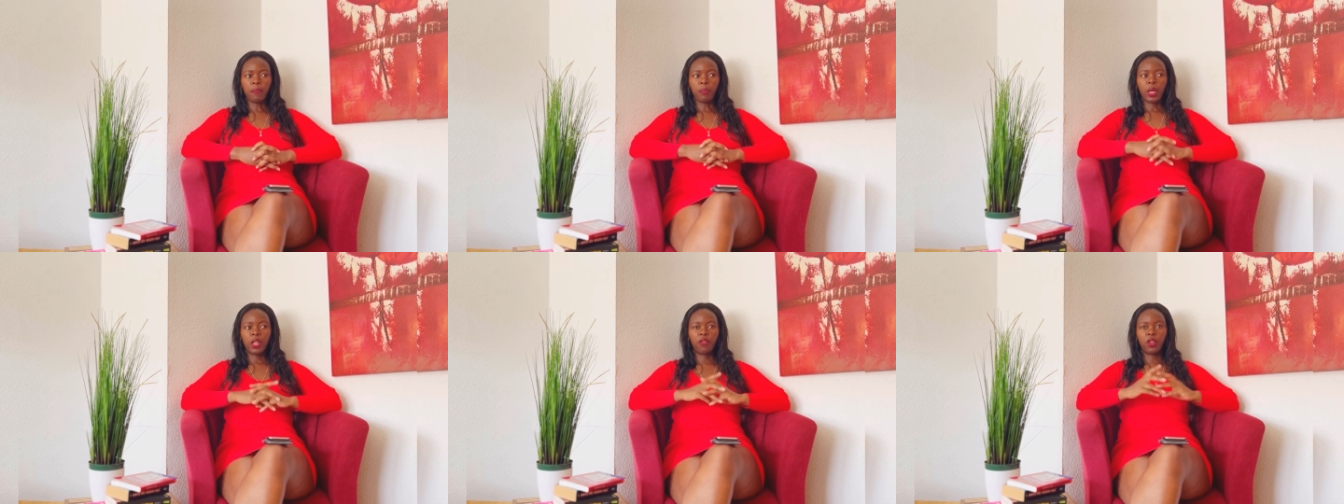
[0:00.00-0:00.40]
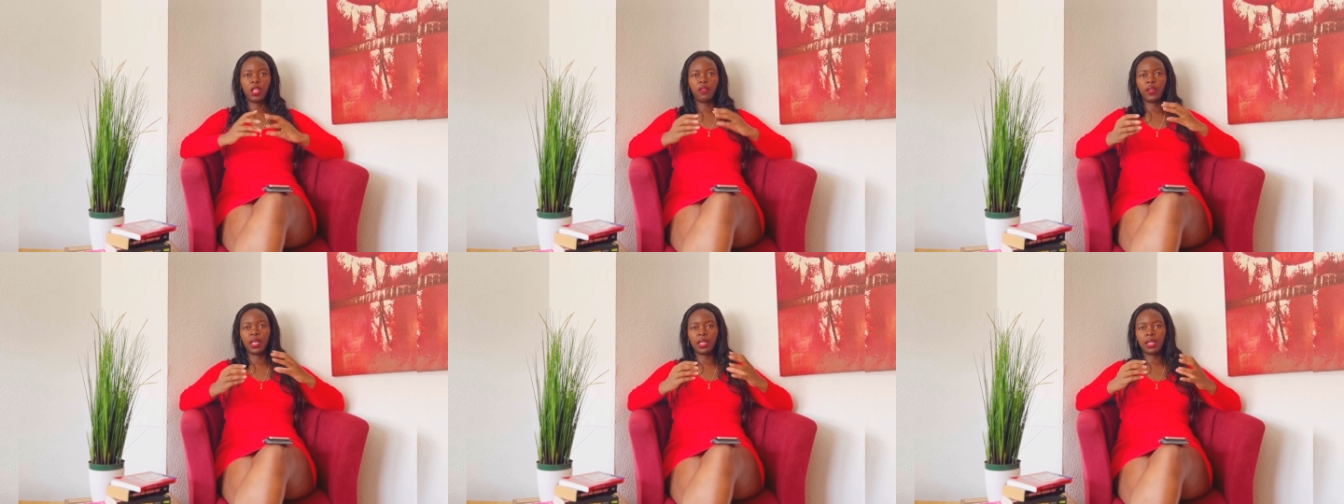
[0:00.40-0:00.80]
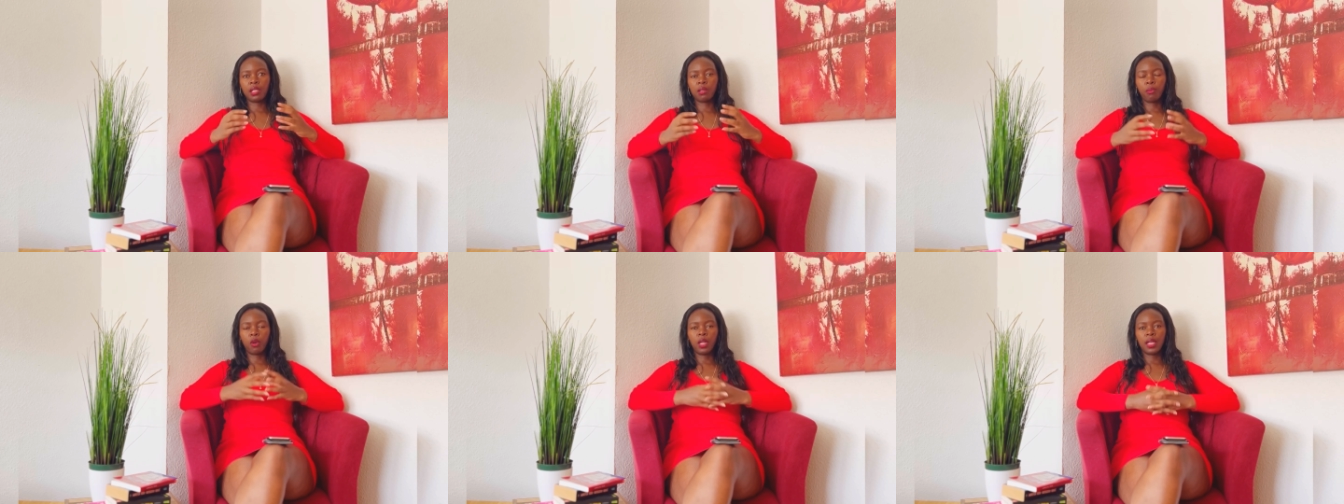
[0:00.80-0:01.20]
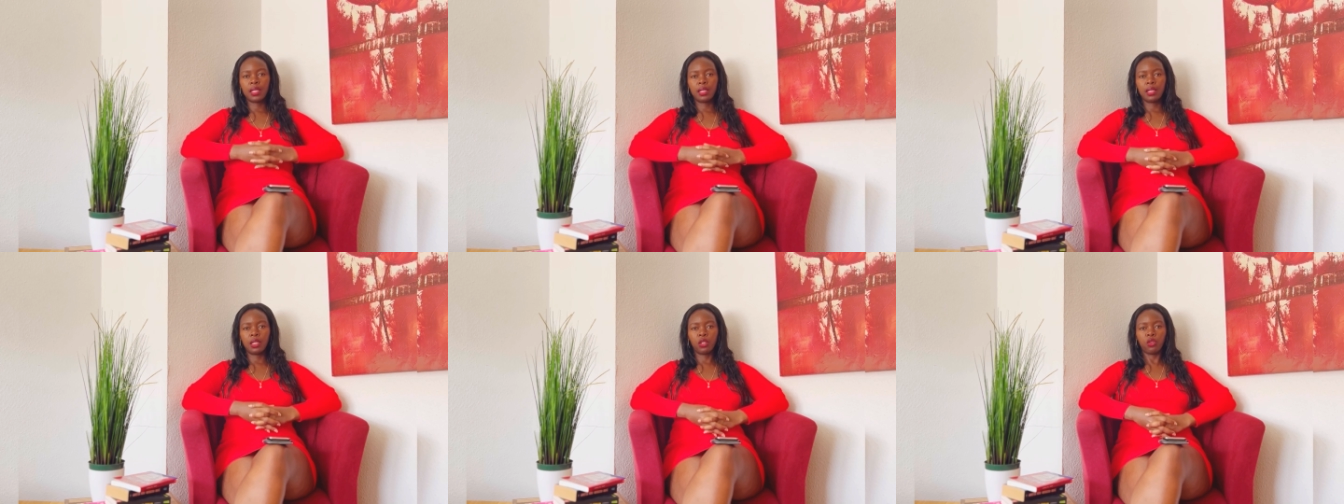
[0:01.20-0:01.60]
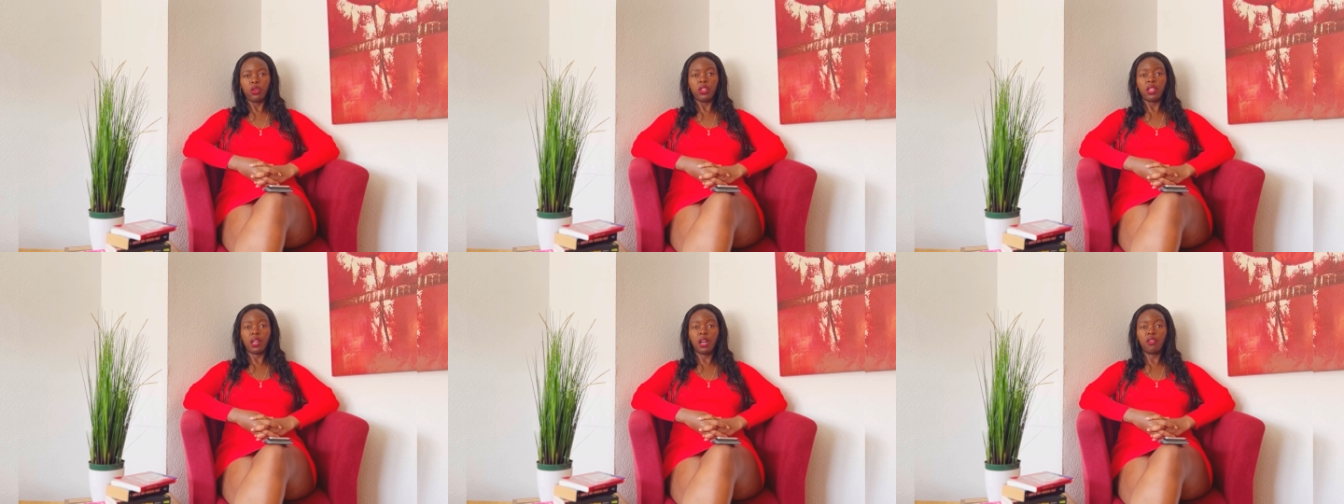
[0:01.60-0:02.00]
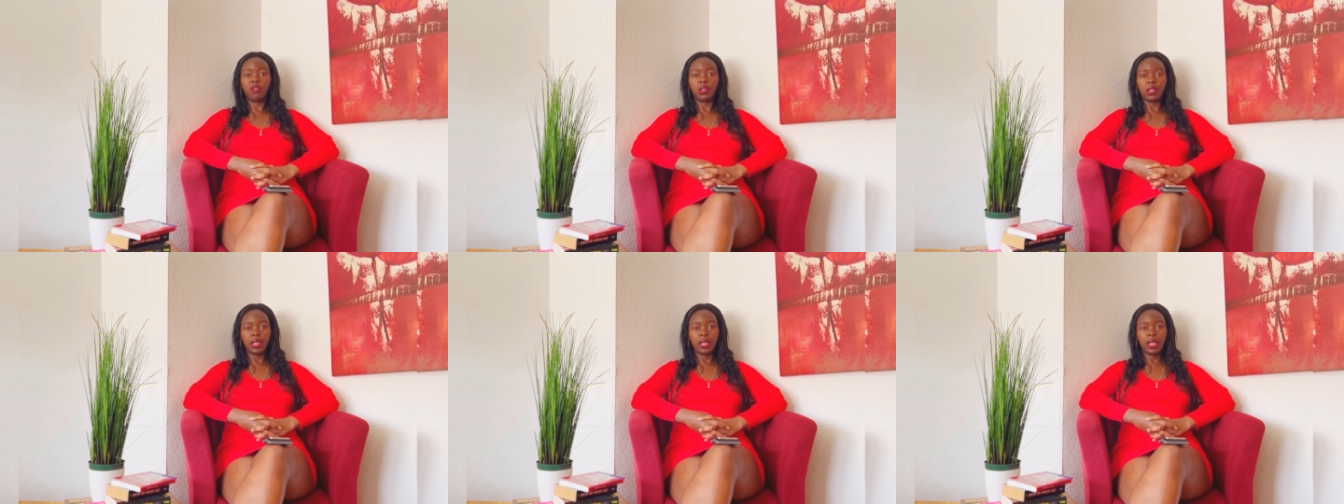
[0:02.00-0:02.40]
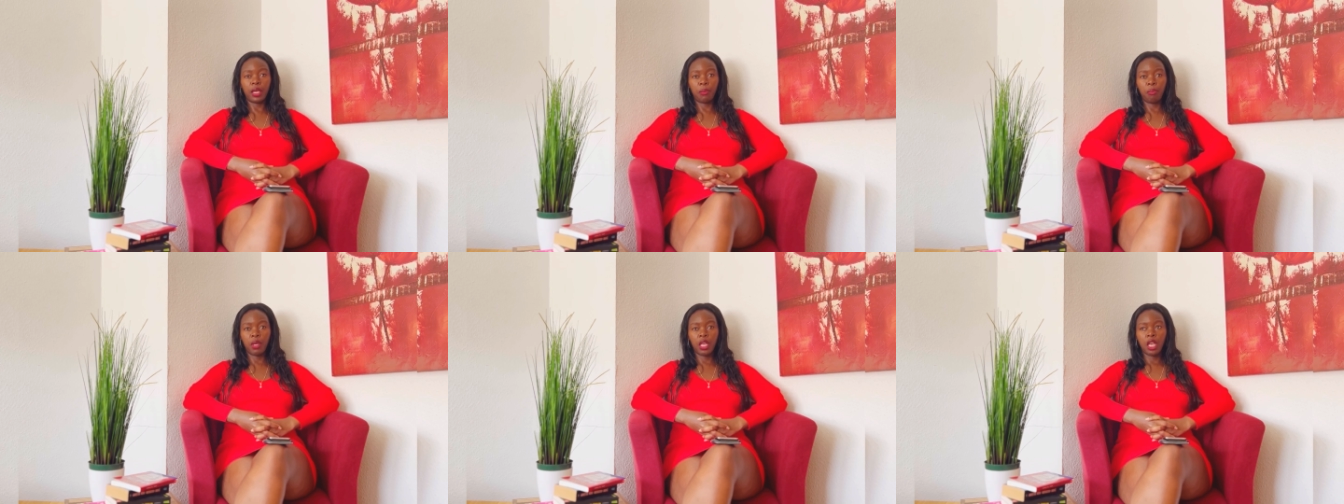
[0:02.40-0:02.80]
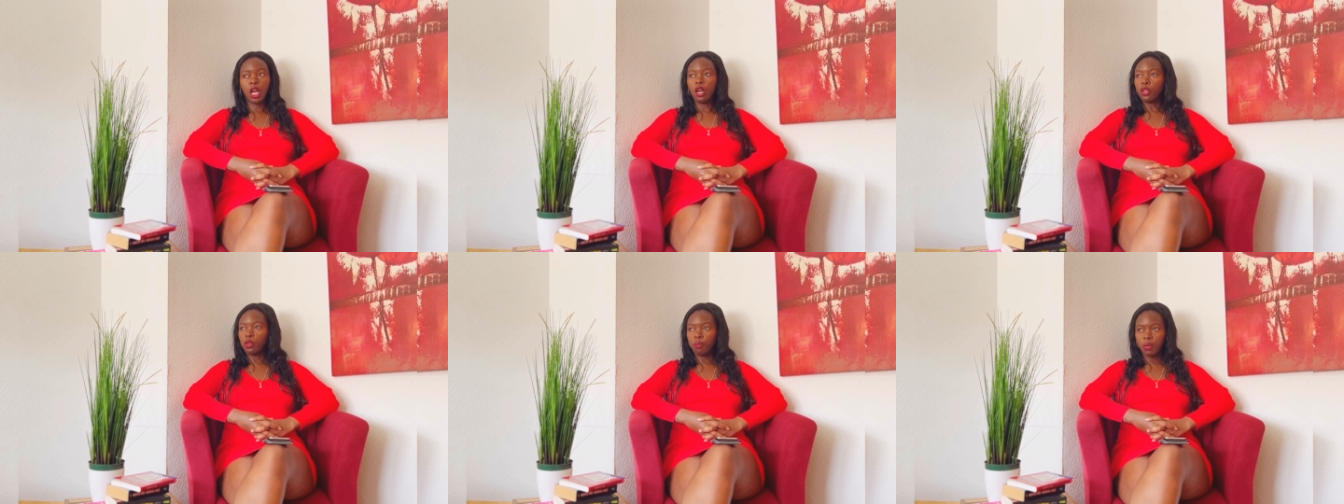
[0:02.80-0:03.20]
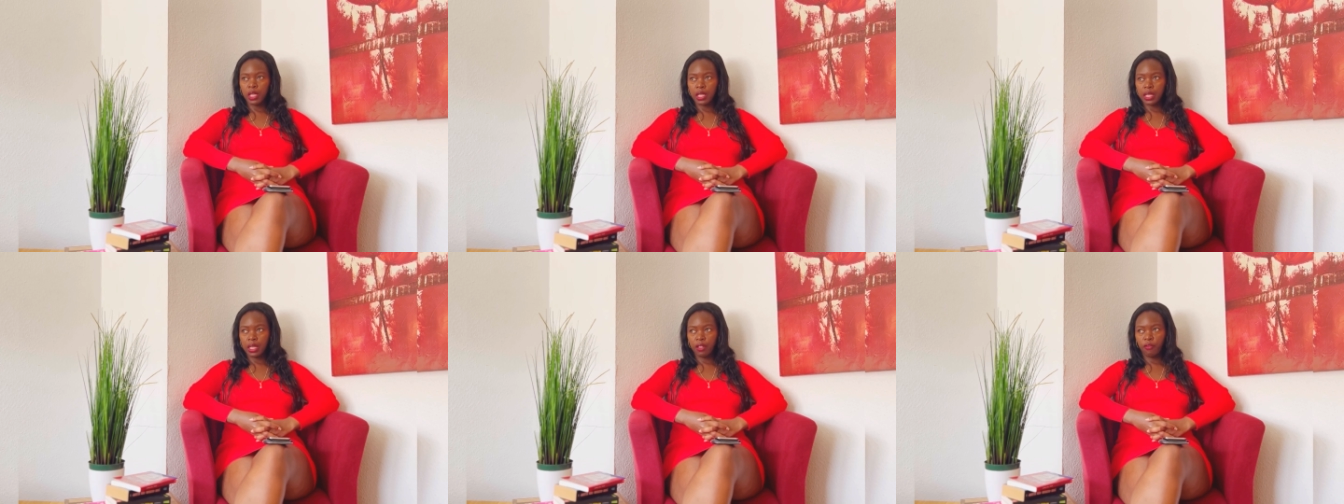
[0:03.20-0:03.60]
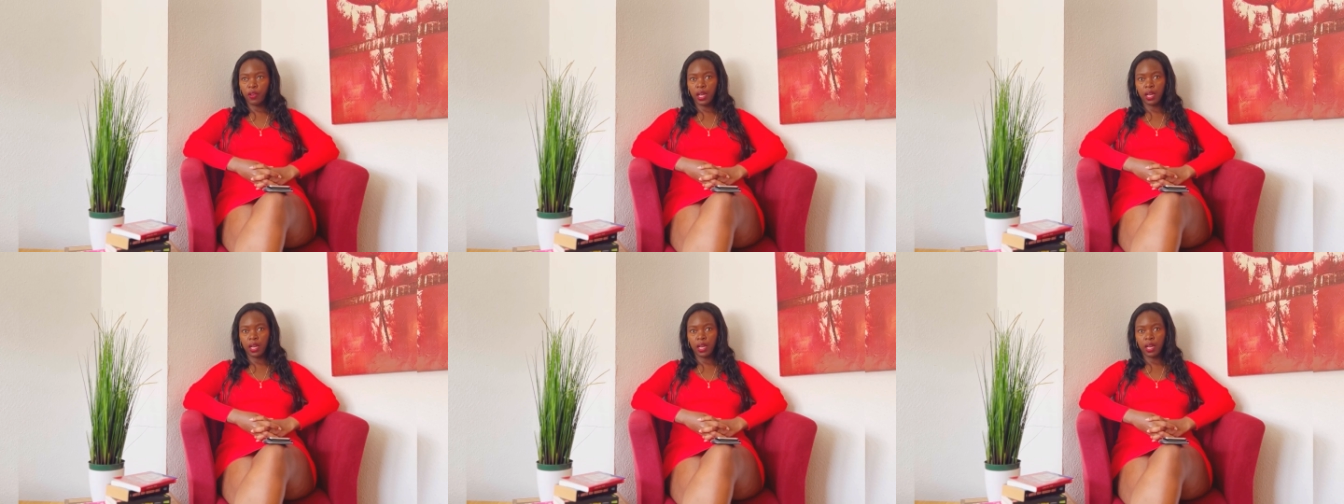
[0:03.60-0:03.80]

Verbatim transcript: And if you're living in the smaller cities or in the countryside like me, you basically